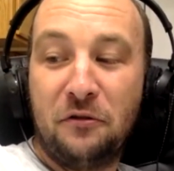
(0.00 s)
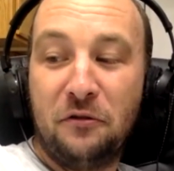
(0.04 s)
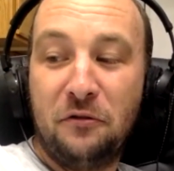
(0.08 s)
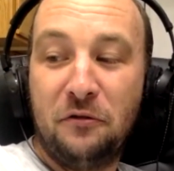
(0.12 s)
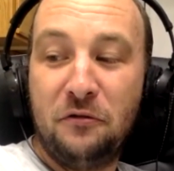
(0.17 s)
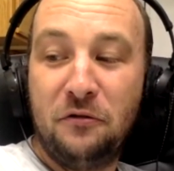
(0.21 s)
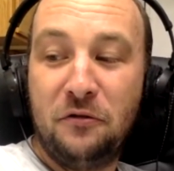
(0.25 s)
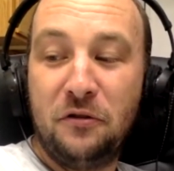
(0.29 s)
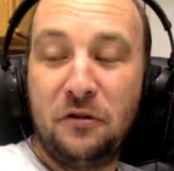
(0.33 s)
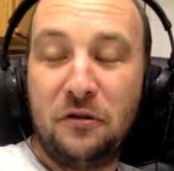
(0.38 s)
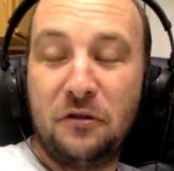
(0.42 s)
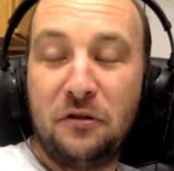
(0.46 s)

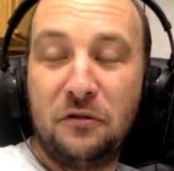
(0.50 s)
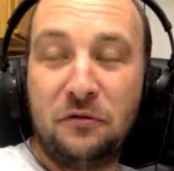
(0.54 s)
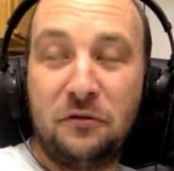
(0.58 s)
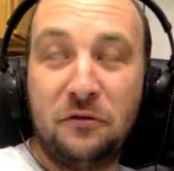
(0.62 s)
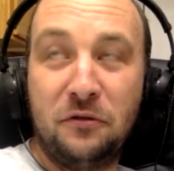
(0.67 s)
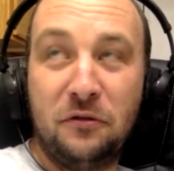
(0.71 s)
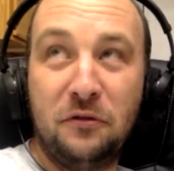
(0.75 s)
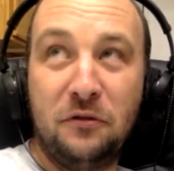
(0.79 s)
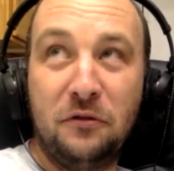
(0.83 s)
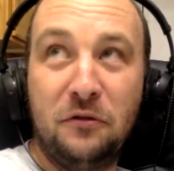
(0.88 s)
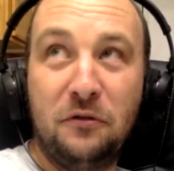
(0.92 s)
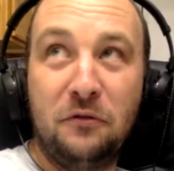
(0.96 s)
Who do
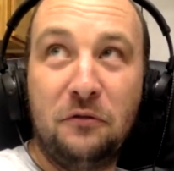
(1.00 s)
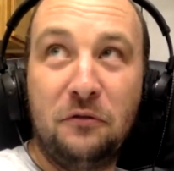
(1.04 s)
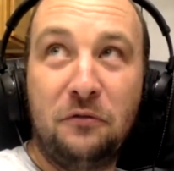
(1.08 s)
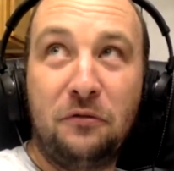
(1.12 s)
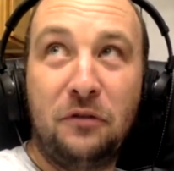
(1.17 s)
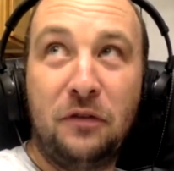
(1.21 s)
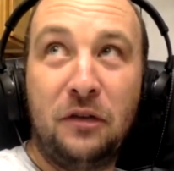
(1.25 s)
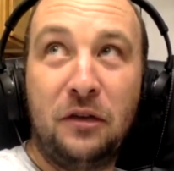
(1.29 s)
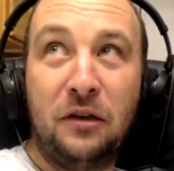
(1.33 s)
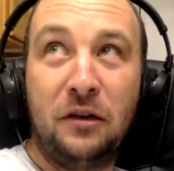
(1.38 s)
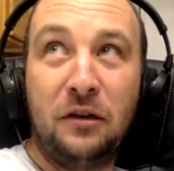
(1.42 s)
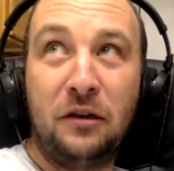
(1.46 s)
you
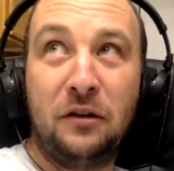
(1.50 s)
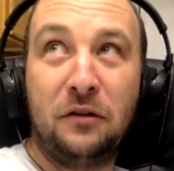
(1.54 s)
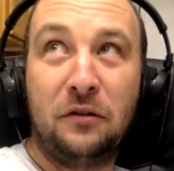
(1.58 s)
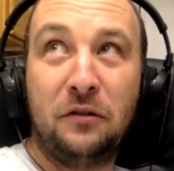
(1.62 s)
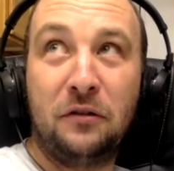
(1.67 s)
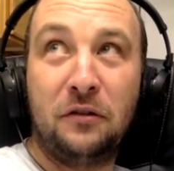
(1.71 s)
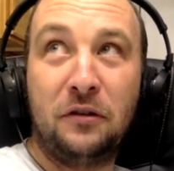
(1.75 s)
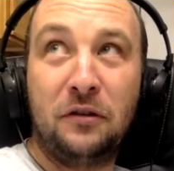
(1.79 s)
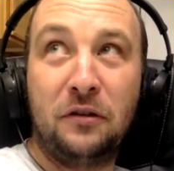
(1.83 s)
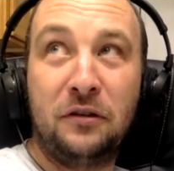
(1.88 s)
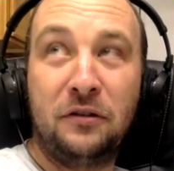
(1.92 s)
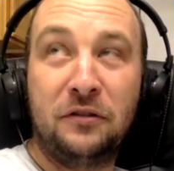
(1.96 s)
think
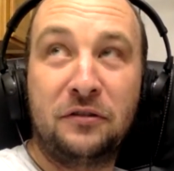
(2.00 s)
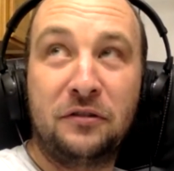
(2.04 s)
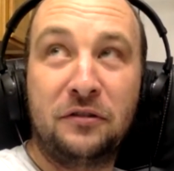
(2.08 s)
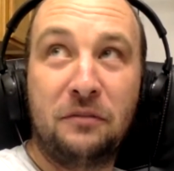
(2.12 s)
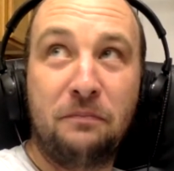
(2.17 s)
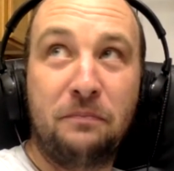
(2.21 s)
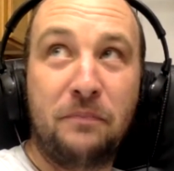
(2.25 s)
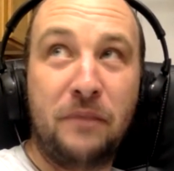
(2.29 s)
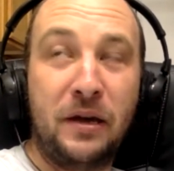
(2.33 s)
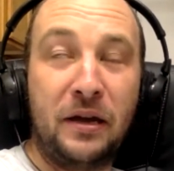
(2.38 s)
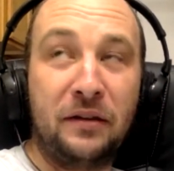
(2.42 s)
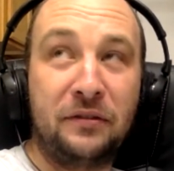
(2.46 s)
is the
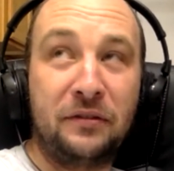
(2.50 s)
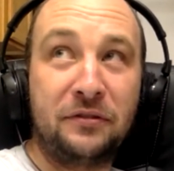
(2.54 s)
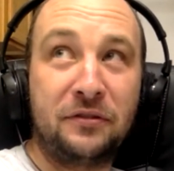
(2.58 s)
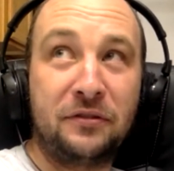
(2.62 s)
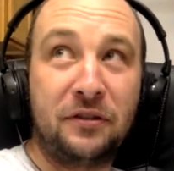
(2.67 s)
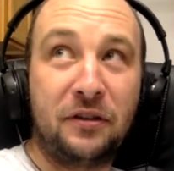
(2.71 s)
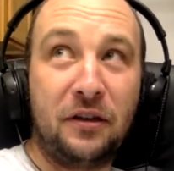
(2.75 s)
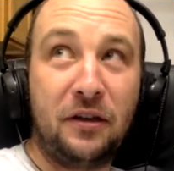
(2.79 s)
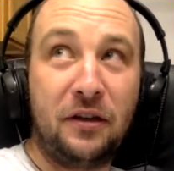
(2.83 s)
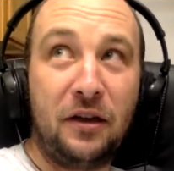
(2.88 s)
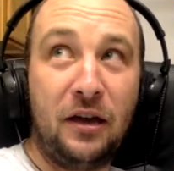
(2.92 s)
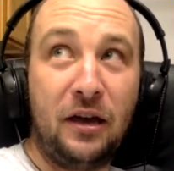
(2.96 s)

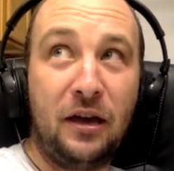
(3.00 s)
best?